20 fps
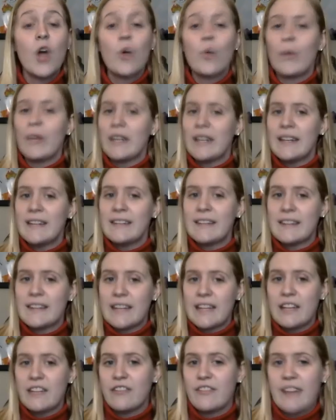We need to
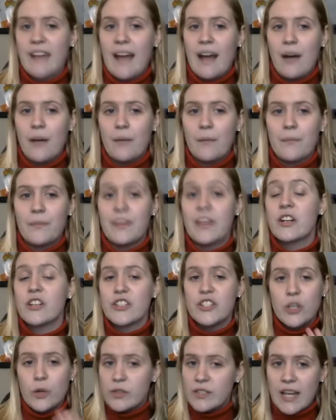leave now.
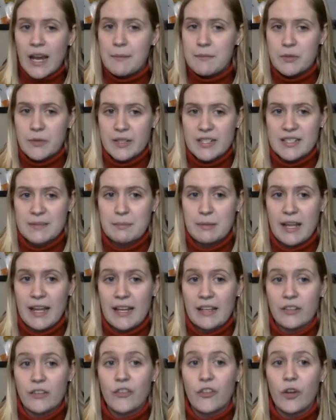There's no time to
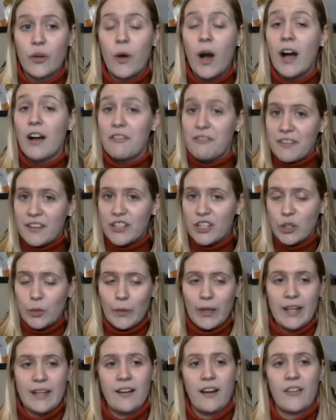explain, so I'll fill you
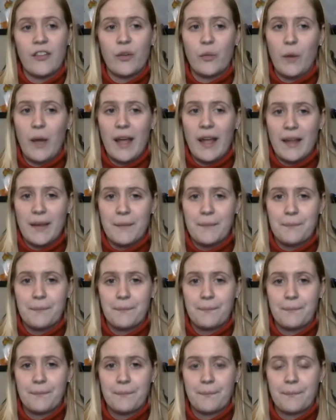in on the way.
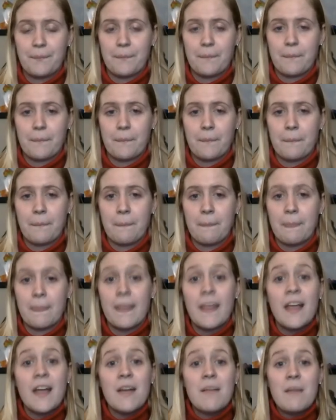
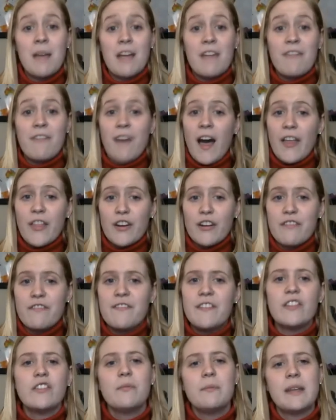My father
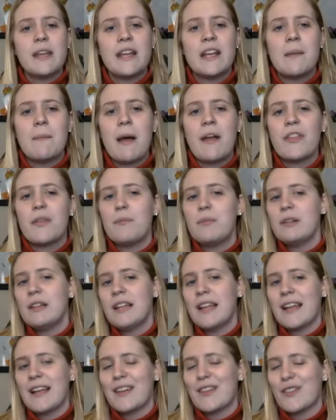filled me in about the
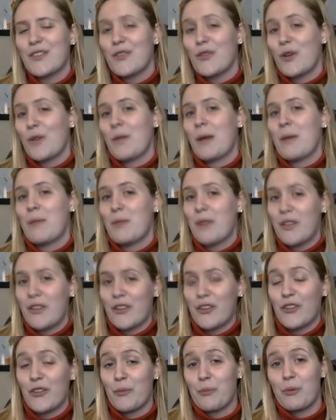plans for my
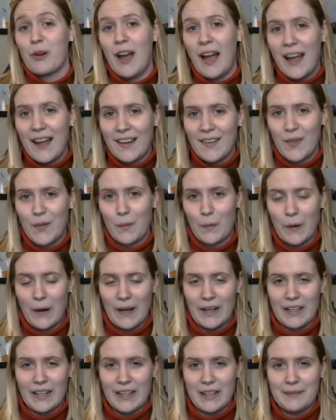brother's surprise
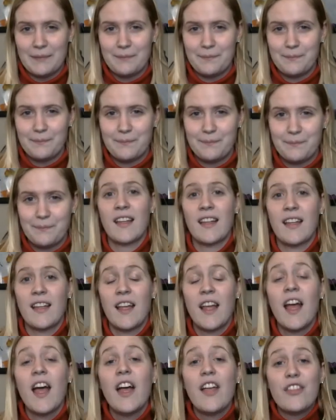party.
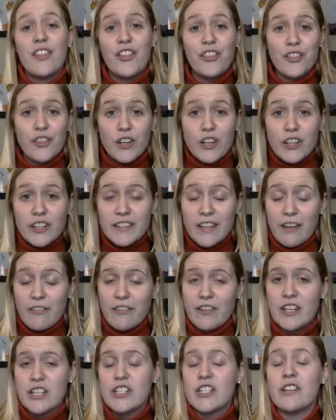The third
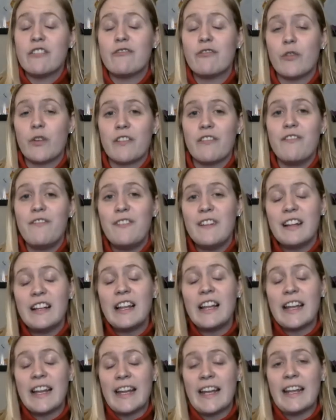definition for
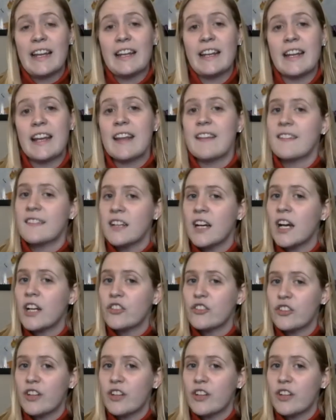fill in is not